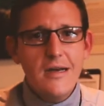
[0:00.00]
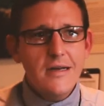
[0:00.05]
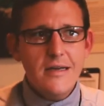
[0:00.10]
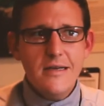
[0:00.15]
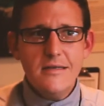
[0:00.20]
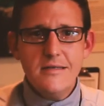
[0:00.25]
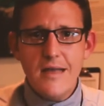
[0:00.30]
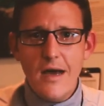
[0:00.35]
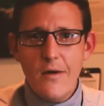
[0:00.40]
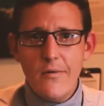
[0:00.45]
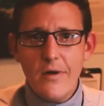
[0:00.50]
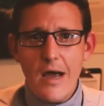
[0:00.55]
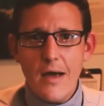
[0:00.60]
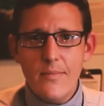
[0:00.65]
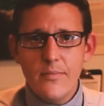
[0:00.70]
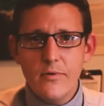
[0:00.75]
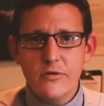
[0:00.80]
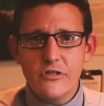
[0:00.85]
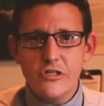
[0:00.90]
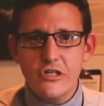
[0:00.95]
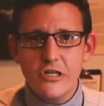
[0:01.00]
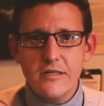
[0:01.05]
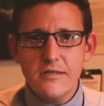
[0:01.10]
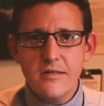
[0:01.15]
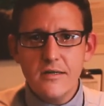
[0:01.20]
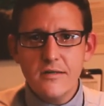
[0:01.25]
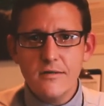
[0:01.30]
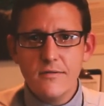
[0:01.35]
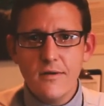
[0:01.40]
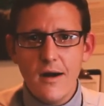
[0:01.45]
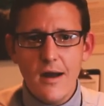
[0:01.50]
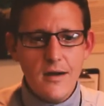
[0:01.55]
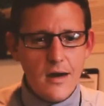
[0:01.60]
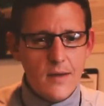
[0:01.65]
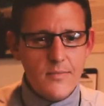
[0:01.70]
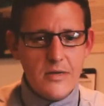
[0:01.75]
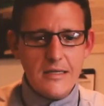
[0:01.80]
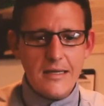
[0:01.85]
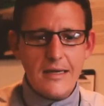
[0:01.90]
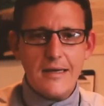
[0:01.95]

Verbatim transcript: Isn't that what happened with Jesus, right? I mean,